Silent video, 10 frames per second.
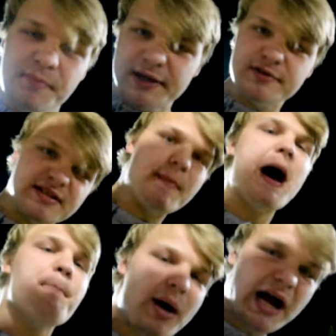bills in
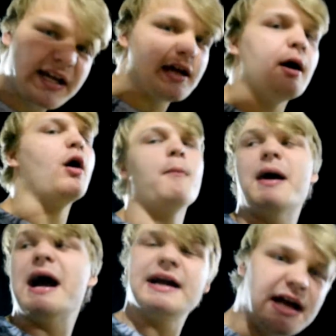my pocket. Oh
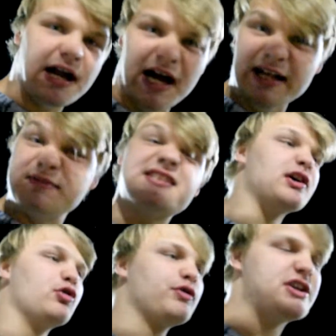my God, I am
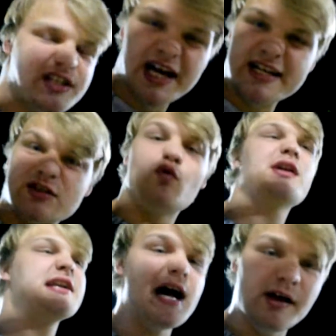so rich. I got
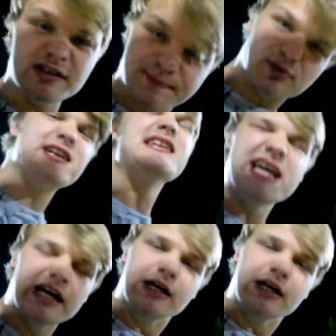$20 per year.